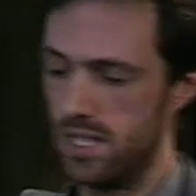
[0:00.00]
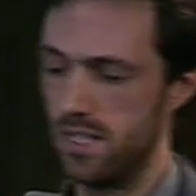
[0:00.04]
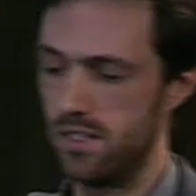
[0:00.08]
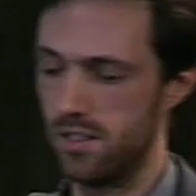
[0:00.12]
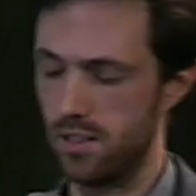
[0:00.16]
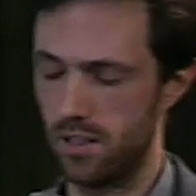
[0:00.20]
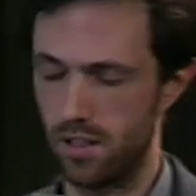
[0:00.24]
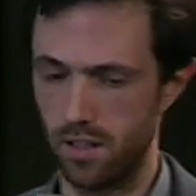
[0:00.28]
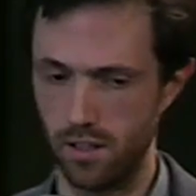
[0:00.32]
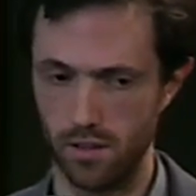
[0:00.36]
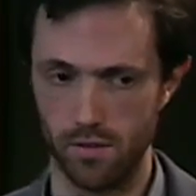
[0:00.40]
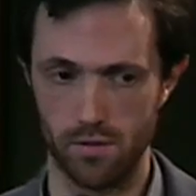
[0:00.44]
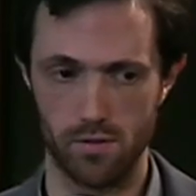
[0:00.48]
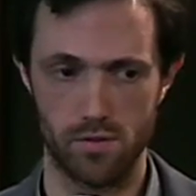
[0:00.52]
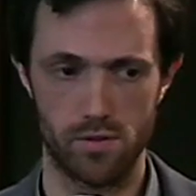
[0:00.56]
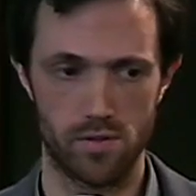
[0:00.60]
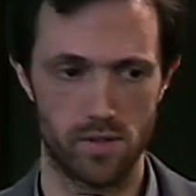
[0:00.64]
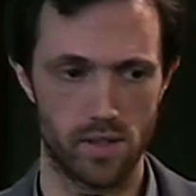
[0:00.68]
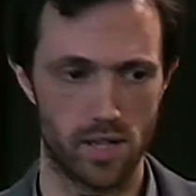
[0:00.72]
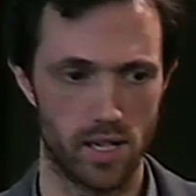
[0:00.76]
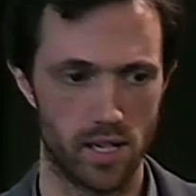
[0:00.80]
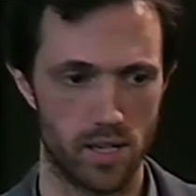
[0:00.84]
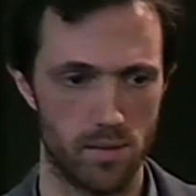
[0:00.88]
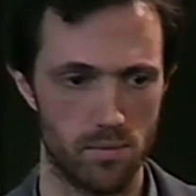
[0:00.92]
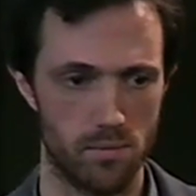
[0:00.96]
to kind of
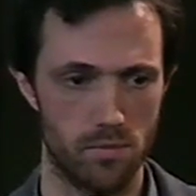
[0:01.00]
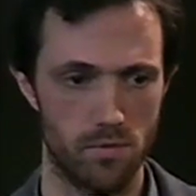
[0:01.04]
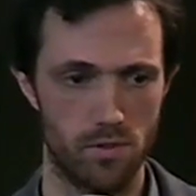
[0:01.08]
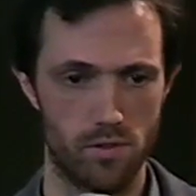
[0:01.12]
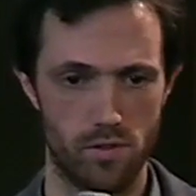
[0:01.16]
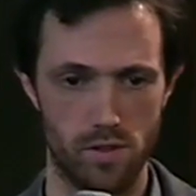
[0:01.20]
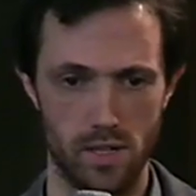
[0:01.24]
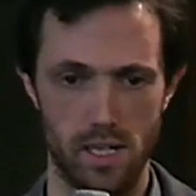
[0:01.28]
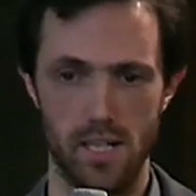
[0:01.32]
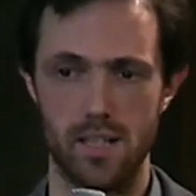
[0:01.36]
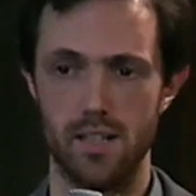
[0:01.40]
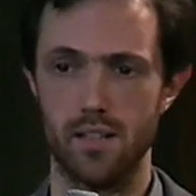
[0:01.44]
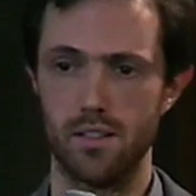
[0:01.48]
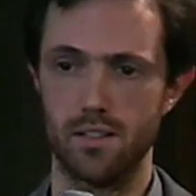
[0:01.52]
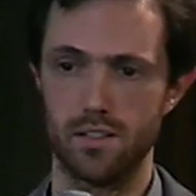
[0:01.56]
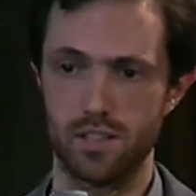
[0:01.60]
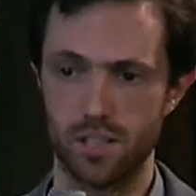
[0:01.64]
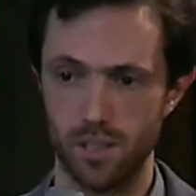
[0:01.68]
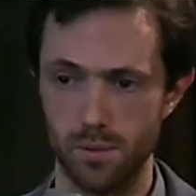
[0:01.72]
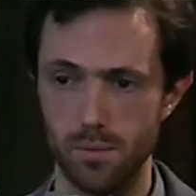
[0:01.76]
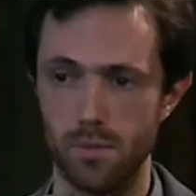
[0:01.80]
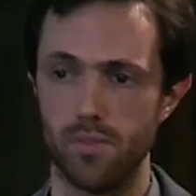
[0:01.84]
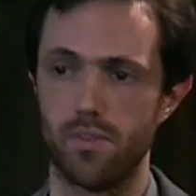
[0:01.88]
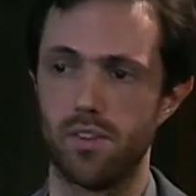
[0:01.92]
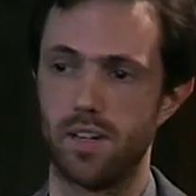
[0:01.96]
fill in
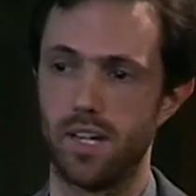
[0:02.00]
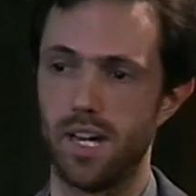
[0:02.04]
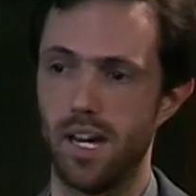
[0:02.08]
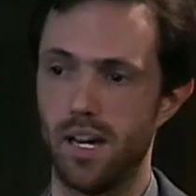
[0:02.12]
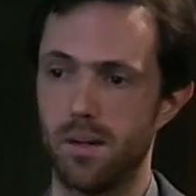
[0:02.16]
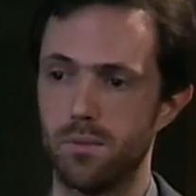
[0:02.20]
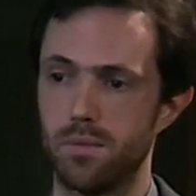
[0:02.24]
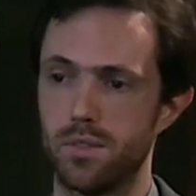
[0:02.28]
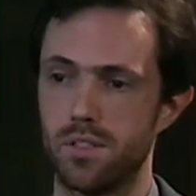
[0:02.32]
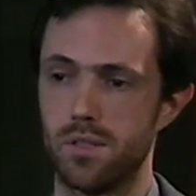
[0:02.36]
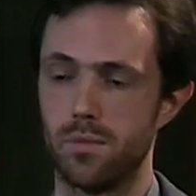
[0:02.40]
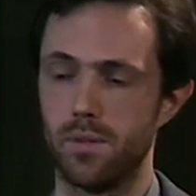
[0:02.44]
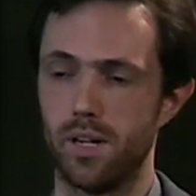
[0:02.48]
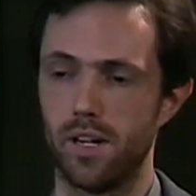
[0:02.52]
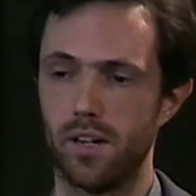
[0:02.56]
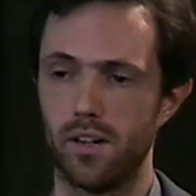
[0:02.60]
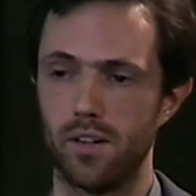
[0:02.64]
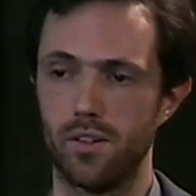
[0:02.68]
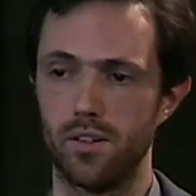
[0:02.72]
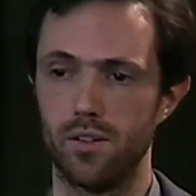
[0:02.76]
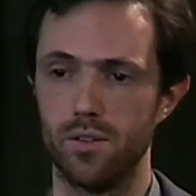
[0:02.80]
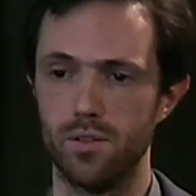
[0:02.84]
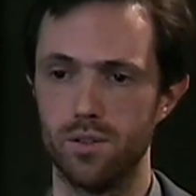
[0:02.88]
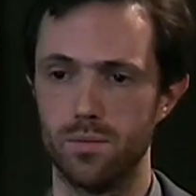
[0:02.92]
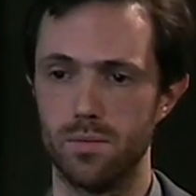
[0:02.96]
some of the gaps about
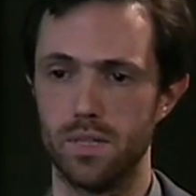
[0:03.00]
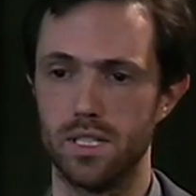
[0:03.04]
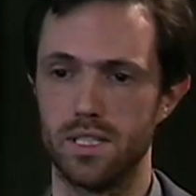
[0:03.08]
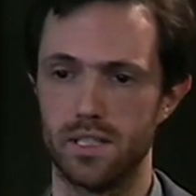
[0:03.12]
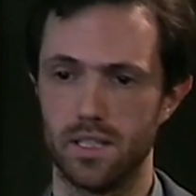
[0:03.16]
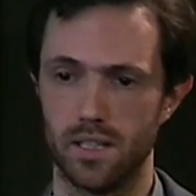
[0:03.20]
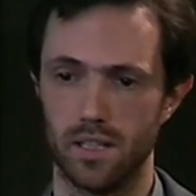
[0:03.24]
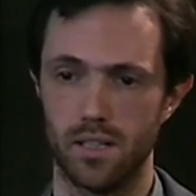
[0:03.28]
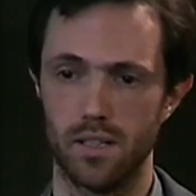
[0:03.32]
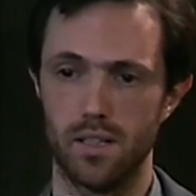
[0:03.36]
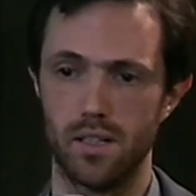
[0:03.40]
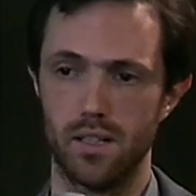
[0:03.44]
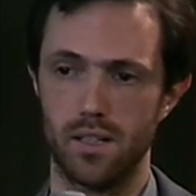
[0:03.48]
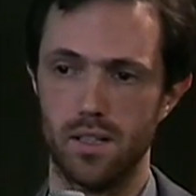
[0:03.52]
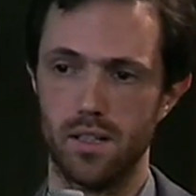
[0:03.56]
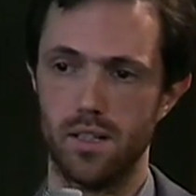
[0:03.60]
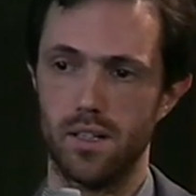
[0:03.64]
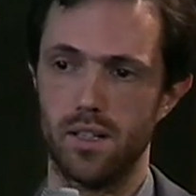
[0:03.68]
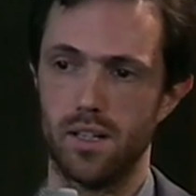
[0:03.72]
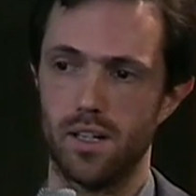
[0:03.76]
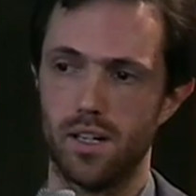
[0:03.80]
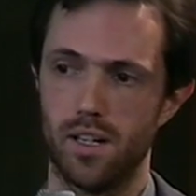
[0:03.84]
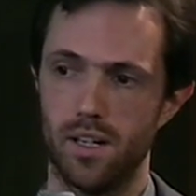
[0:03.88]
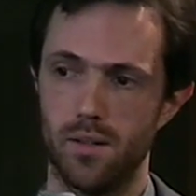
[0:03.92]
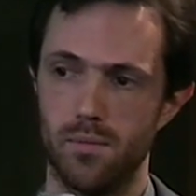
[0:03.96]
who's missing.
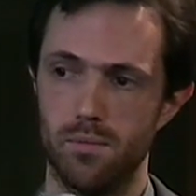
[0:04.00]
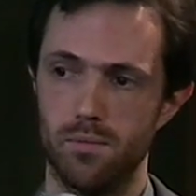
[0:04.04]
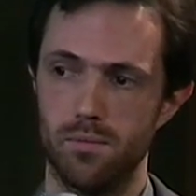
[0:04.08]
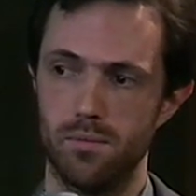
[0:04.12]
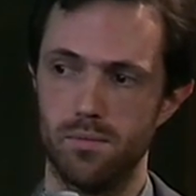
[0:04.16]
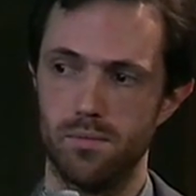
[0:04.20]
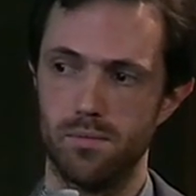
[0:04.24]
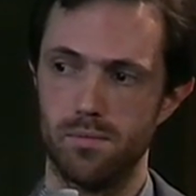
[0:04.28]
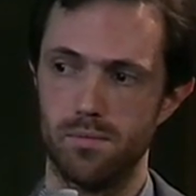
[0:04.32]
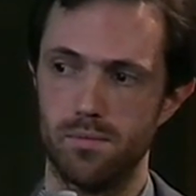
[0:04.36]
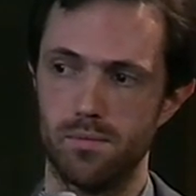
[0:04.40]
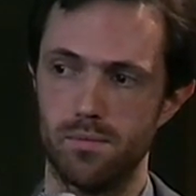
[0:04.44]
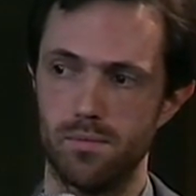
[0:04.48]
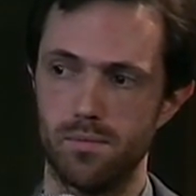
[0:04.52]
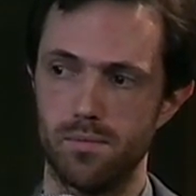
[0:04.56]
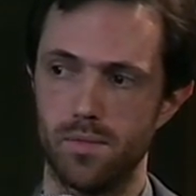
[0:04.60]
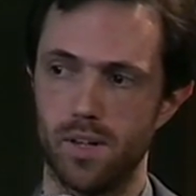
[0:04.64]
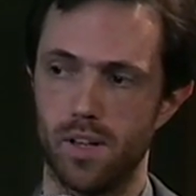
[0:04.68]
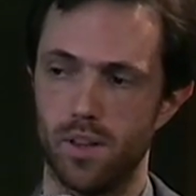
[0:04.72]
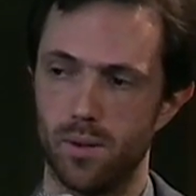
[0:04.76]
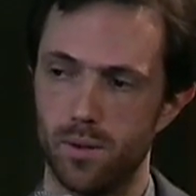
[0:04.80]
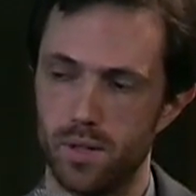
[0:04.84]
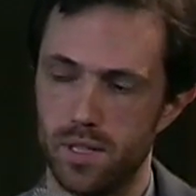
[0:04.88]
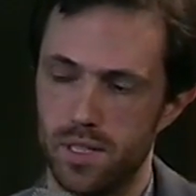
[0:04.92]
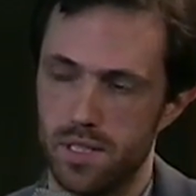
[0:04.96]

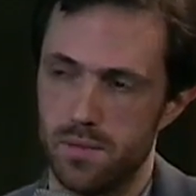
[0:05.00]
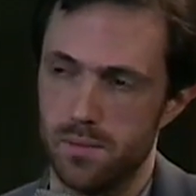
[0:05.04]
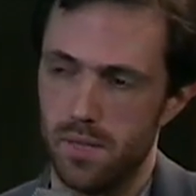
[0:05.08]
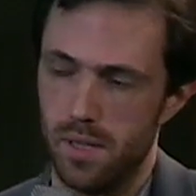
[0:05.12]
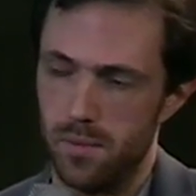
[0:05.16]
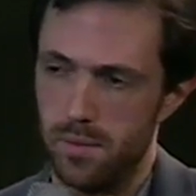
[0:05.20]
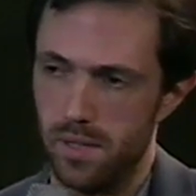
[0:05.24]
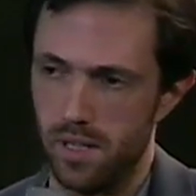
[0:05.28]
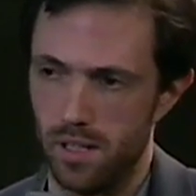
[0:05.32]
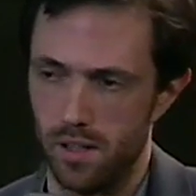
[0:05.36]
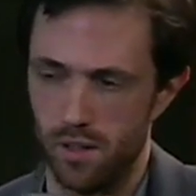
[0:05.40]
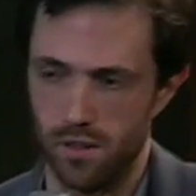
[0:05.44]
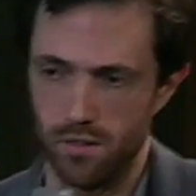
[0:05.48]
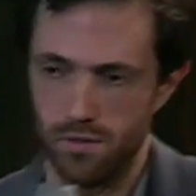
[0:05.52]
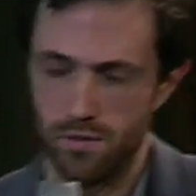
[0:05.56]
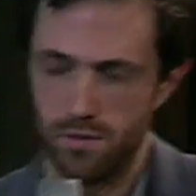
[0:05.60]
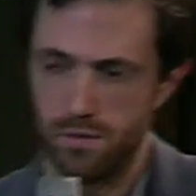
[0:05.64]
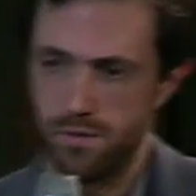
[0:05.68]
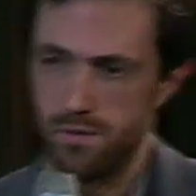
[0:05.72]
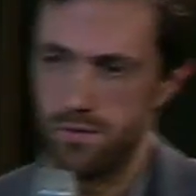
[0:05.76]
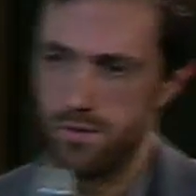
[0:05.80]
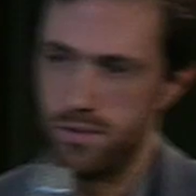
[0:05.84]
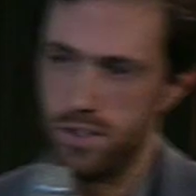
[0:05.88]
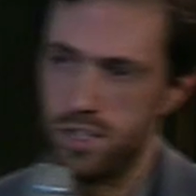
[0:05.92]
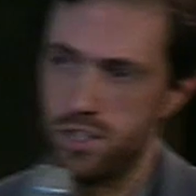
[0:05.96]
Otherwise, there might be a lot of
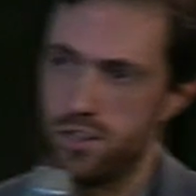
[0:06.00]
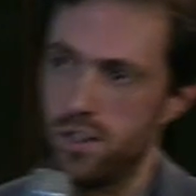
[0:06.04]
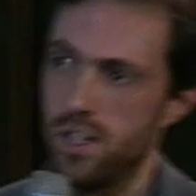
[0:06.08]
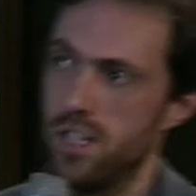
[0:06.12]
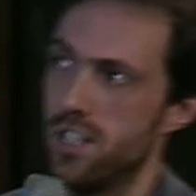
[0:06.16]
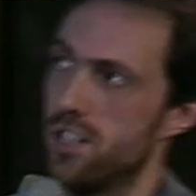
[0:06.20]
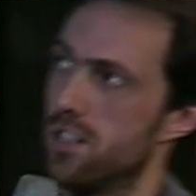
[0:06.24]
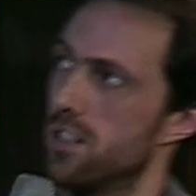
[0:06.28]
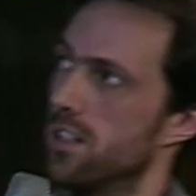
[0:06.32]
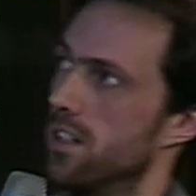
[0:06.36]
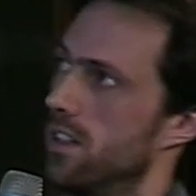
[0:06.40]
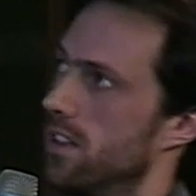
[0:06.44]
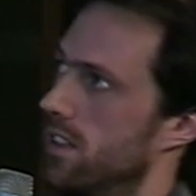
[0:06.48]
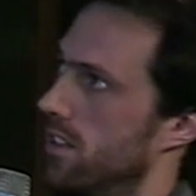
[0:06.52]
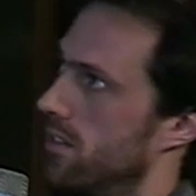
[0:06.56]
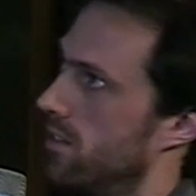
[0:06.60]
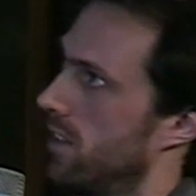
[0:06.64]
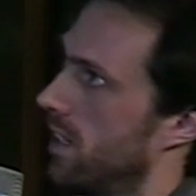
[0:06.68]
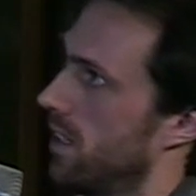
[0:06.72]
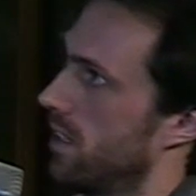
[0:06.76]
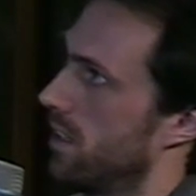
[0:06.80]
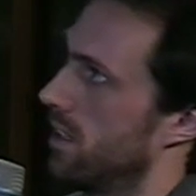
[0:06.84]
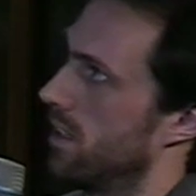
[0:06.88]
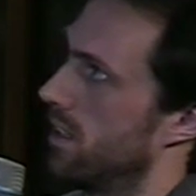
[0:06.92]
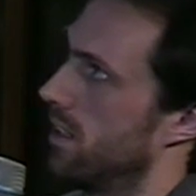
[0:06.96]
frustration in the
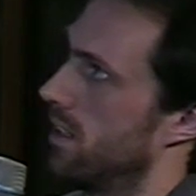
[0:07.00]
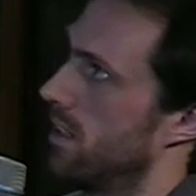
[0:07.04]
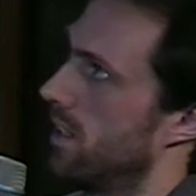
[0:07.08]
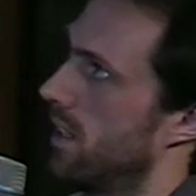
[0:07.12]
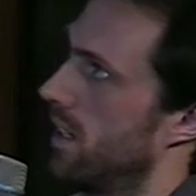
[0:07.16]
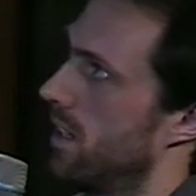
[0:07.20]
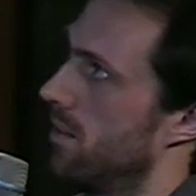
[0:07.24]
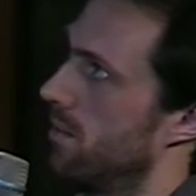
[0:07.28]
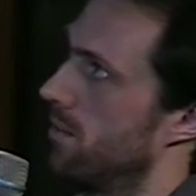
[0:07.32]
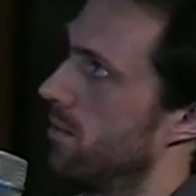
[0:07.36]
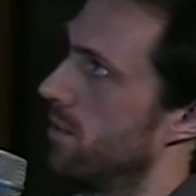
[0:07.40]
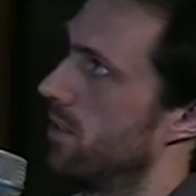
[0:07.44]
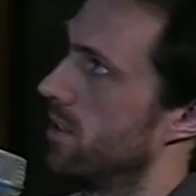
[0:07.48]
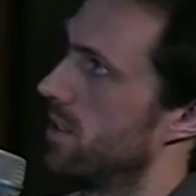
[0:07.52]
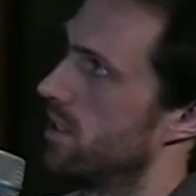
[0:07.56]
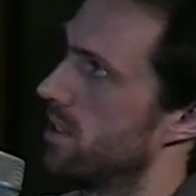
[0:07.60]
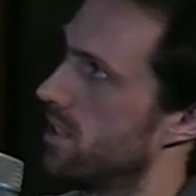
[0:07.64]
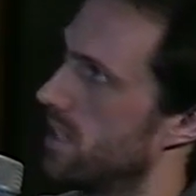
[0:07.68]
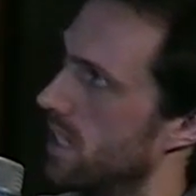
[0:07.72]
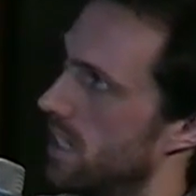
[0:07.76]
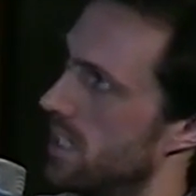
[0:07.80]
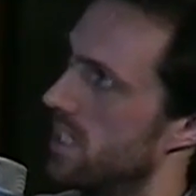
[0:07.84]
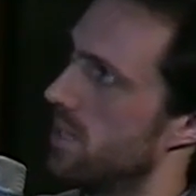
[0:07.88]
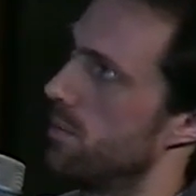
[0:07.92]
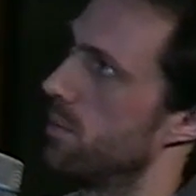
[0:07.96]
fact that for
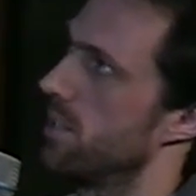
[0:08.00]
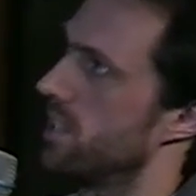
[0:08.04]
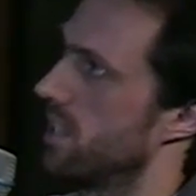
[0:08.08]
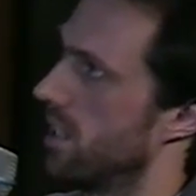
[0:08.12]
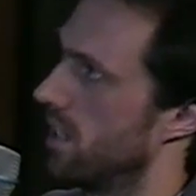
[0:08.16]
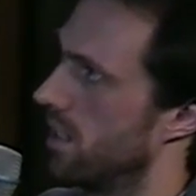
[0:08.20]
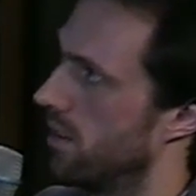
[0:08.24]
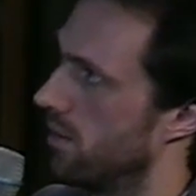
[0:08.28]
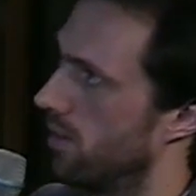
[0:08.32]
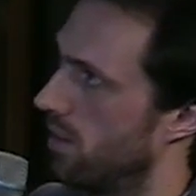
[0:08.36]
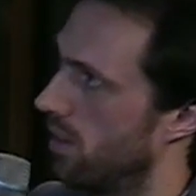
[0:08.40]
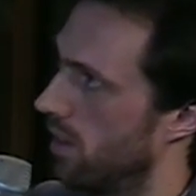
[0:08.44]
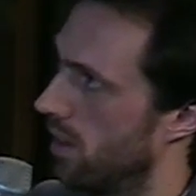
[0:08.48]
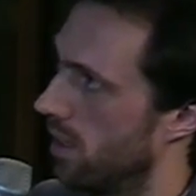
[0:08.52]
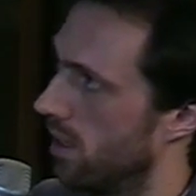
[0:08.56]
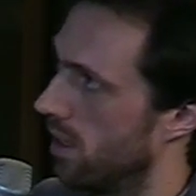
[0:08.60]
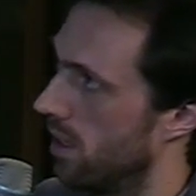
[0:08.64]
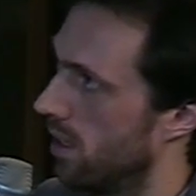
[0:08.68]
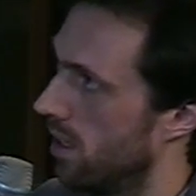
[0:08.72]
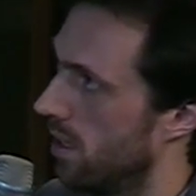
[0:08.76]
60% of the